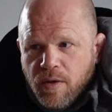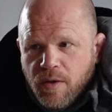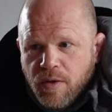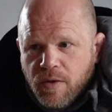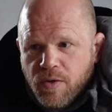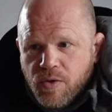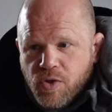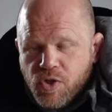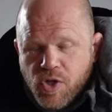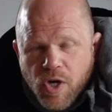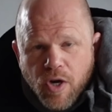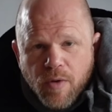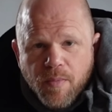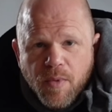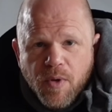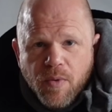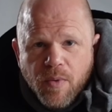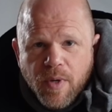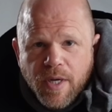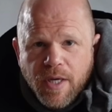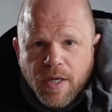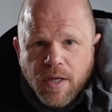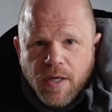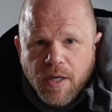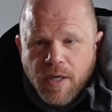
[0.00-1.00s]
show me
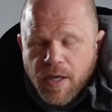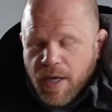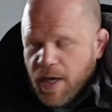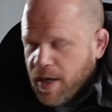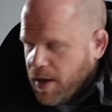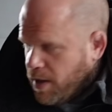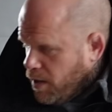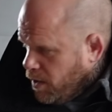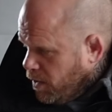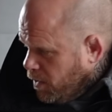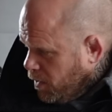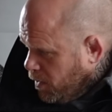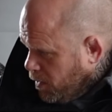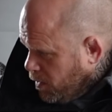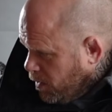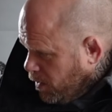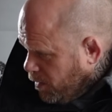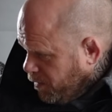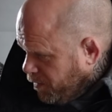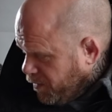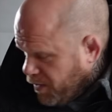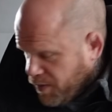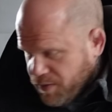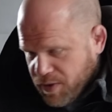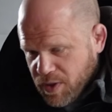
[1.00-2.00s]
where you can get
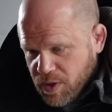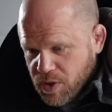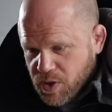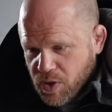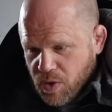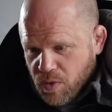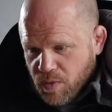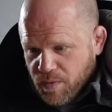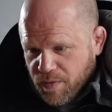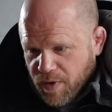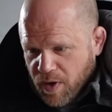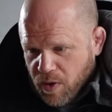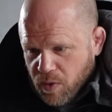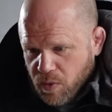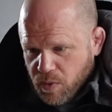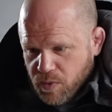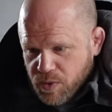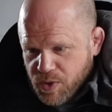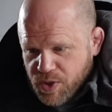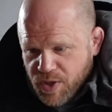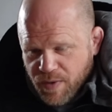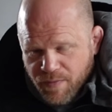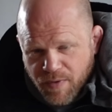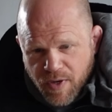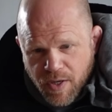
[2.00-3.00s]
52 volt,
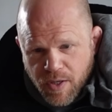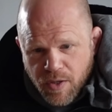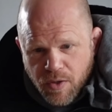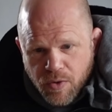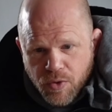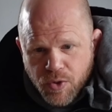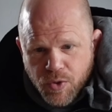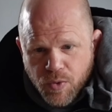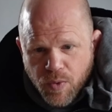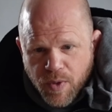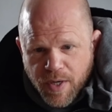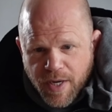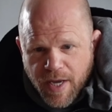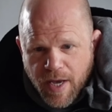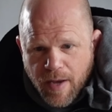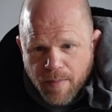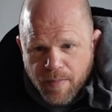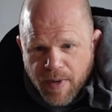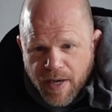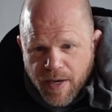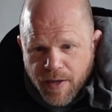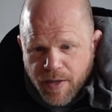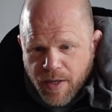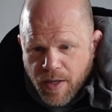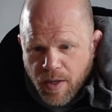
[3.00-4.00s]
17 or 20 amp
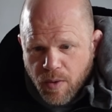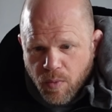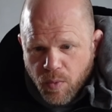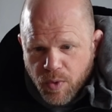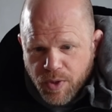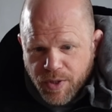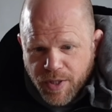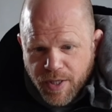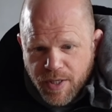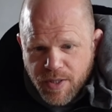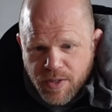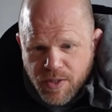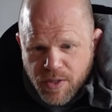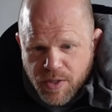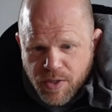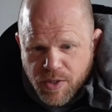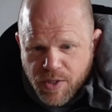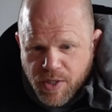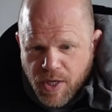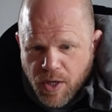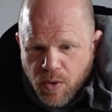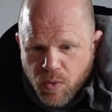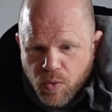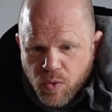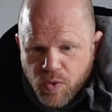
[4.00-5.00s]
hour kit with decent
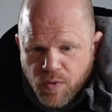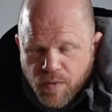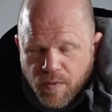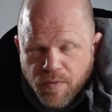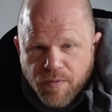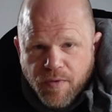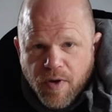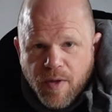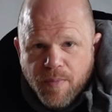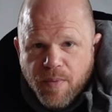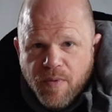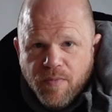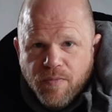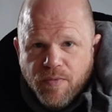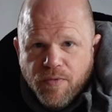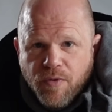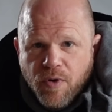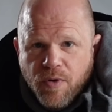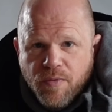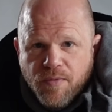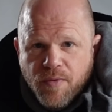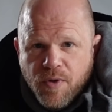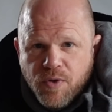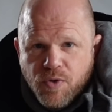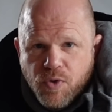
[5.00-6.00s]
cells for flipping
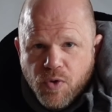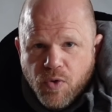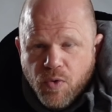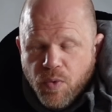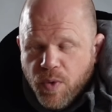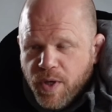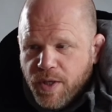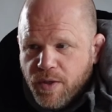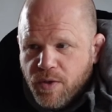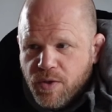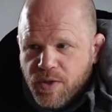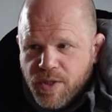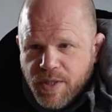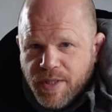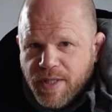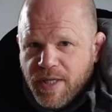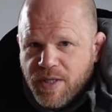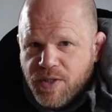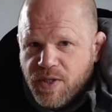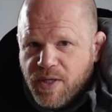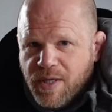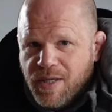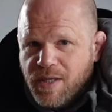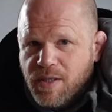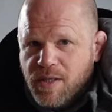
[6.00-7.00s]
300 or 400 quid, because it
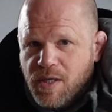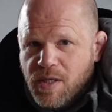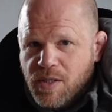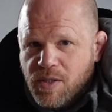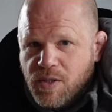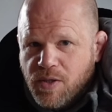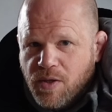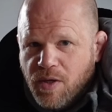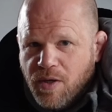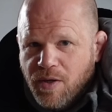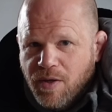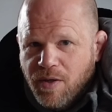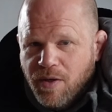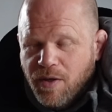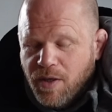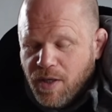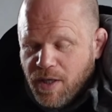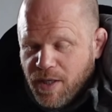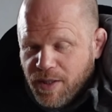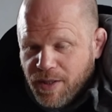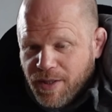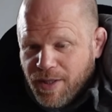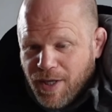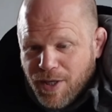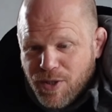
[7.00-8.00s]
doesn't exist.
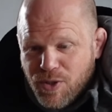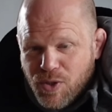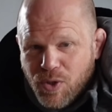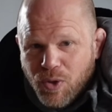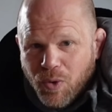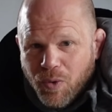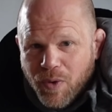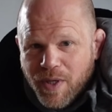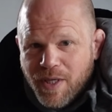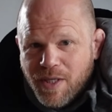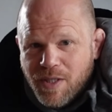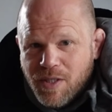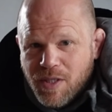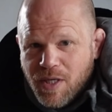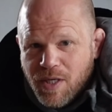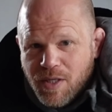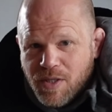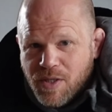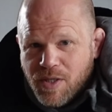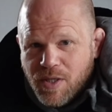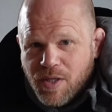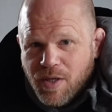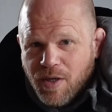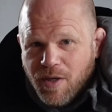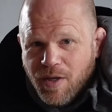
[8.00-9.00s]
It does not
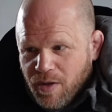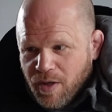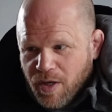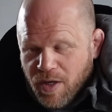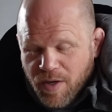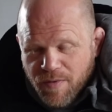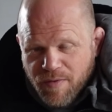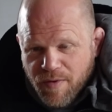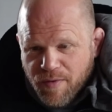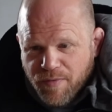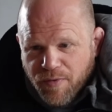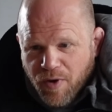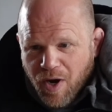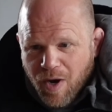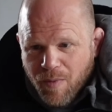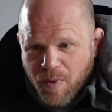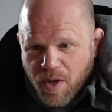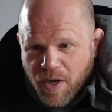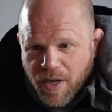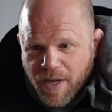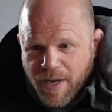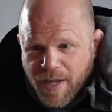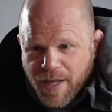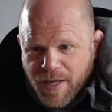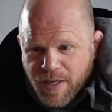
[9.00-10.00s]
exist. And if you find one
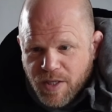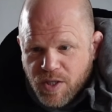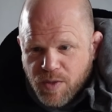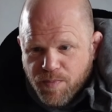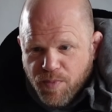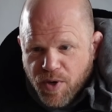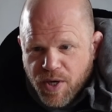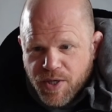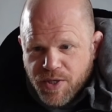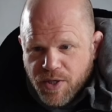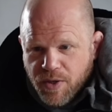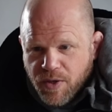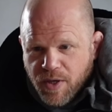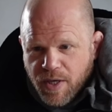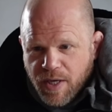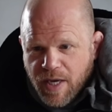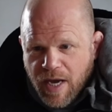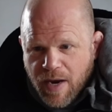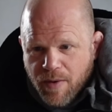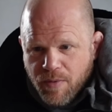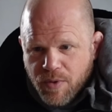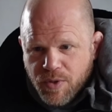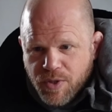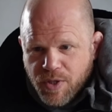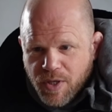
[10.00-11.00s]
on ALIEXPRESS, I can
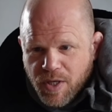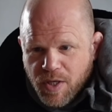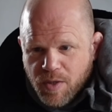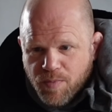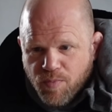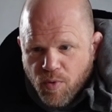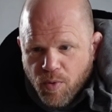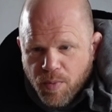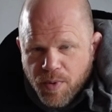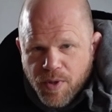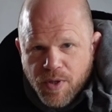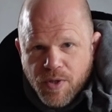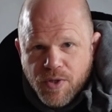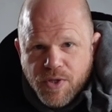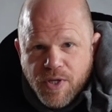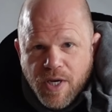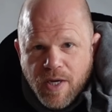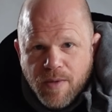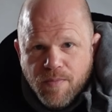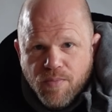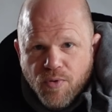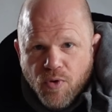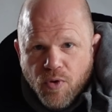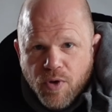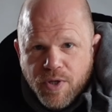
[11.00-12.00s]
guarantee it's probably the
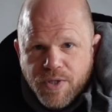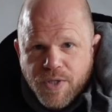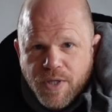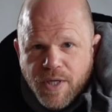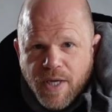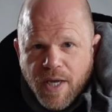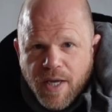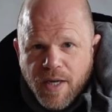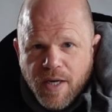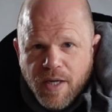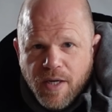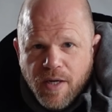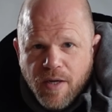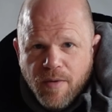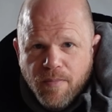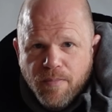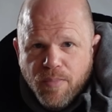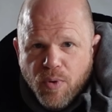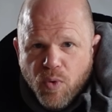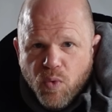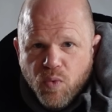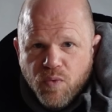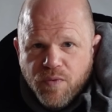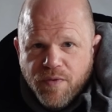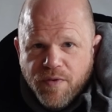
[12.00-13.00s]
same price again in
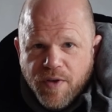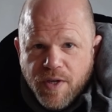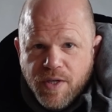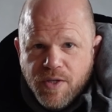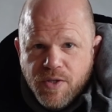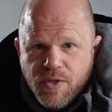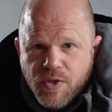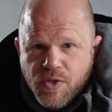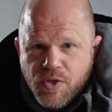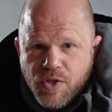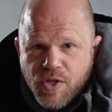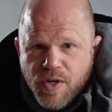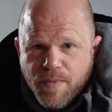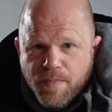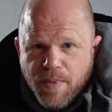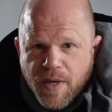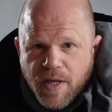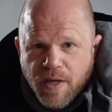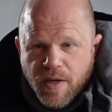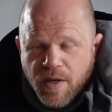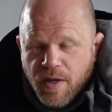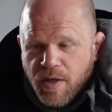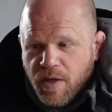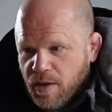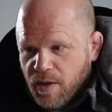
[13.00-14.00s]
import fees and
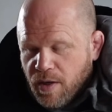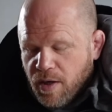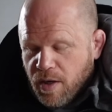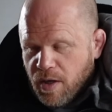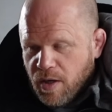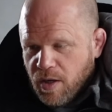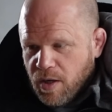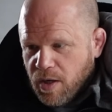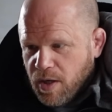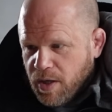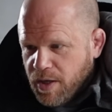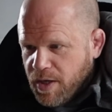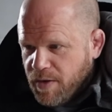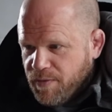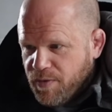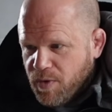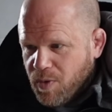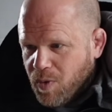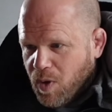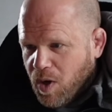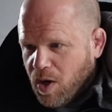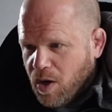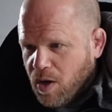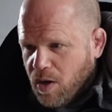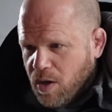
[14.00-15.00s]
shipping. And if you
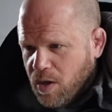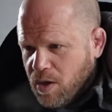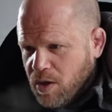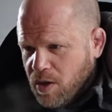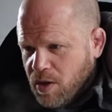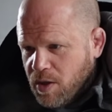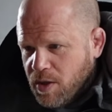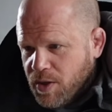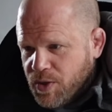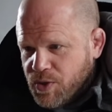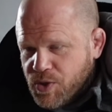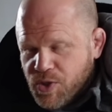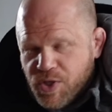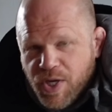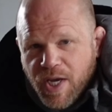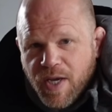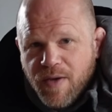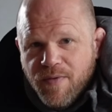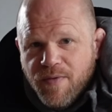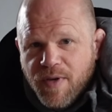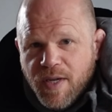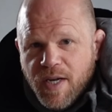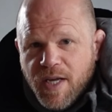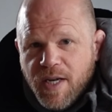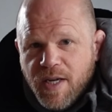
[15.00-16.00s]
are
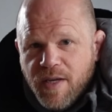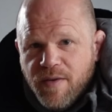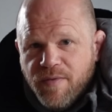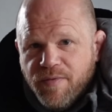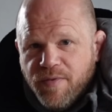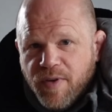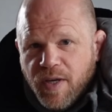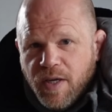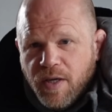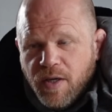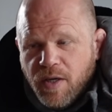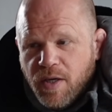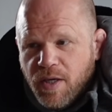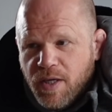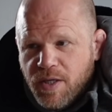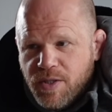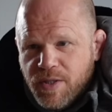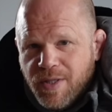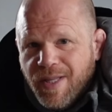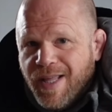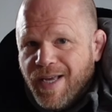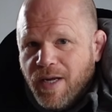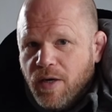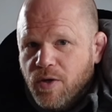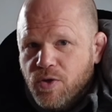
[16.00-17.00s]
saving anything, it's
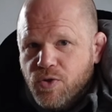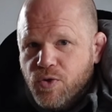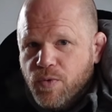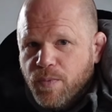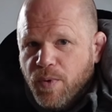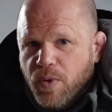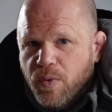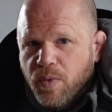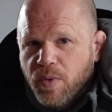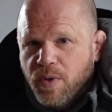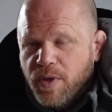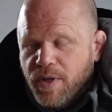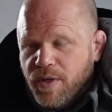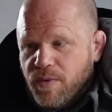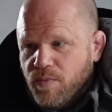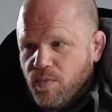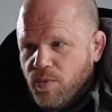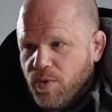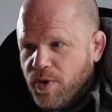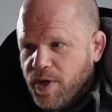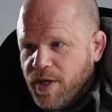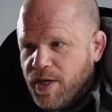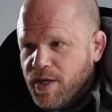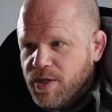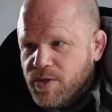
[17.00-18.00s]
negligible. It
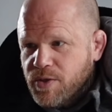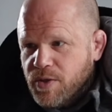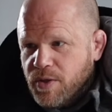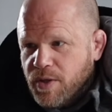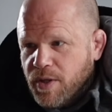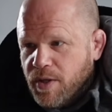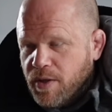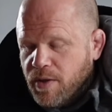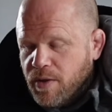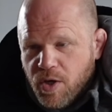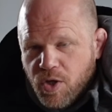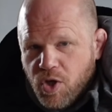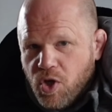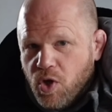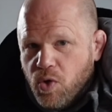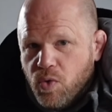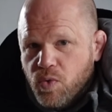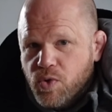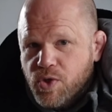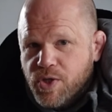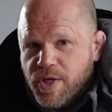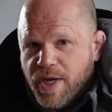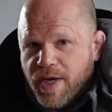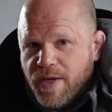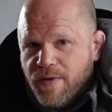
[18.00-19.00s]
really isn't a huge
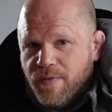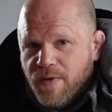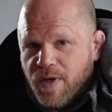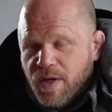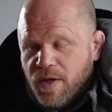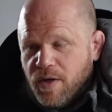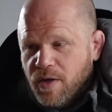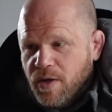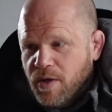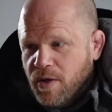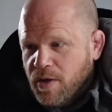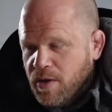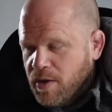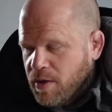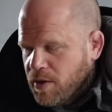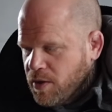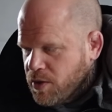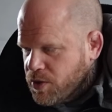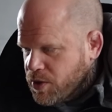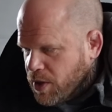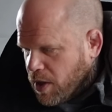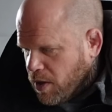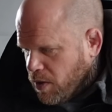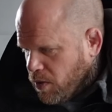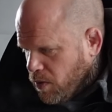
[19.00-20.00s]
saving.
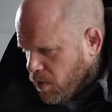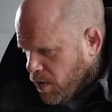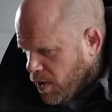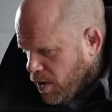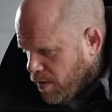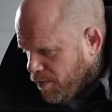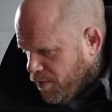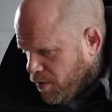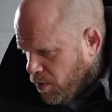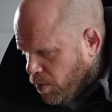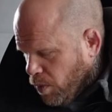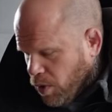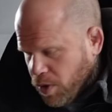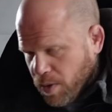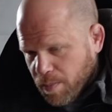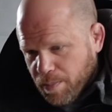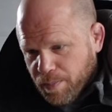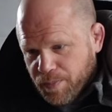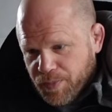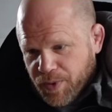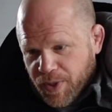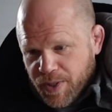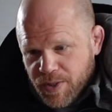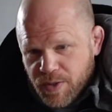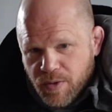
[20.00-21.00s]
So if you
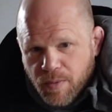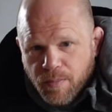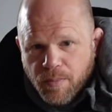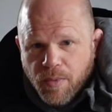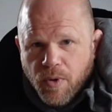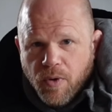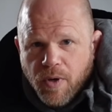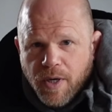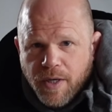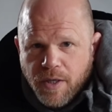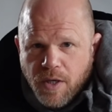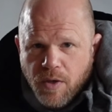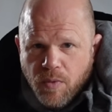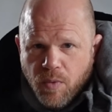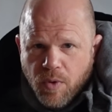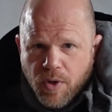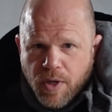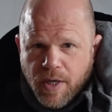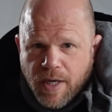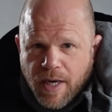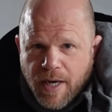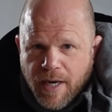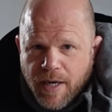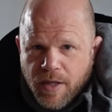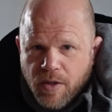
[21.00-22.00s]
want a decent bike, you want
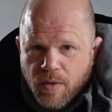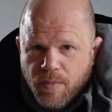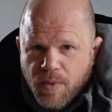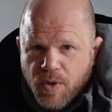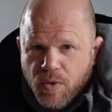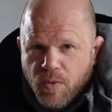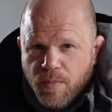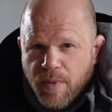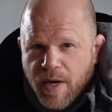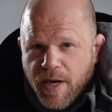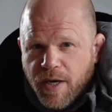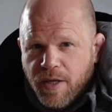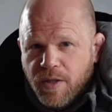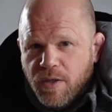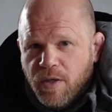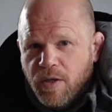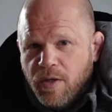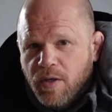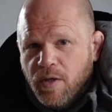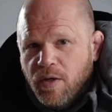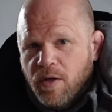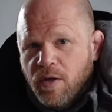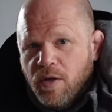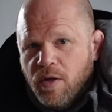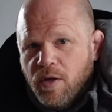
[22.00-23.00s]
to cut out the middleman,
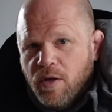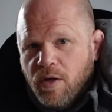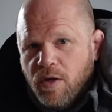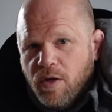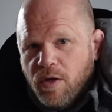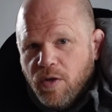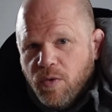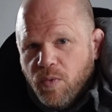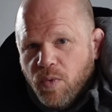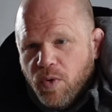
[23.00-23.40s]
you